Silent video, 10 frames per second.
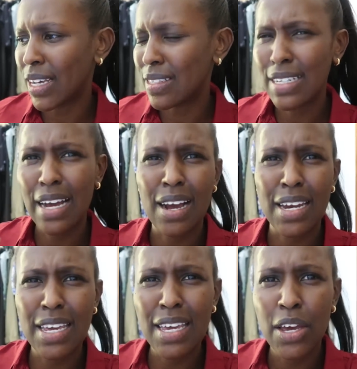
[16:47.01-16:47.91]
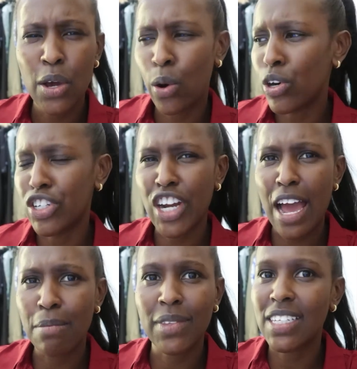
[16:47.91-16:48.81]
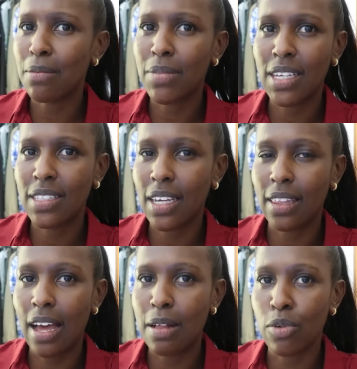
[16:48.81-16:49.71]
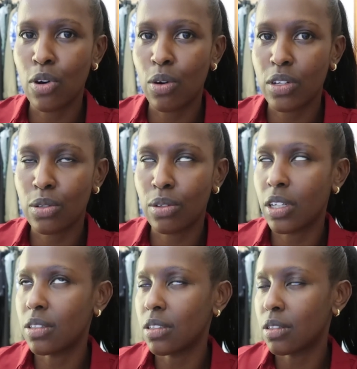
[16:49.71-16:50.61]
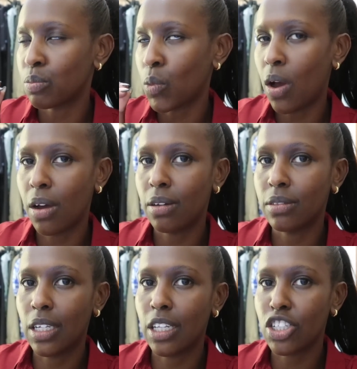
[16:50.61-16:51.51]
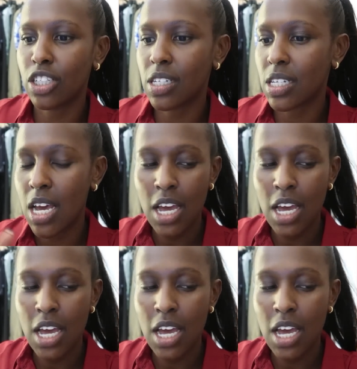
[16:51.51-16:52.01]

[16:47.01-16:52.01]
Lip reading: is it honey or jam? There's something inside the almond croissant that's just delicious.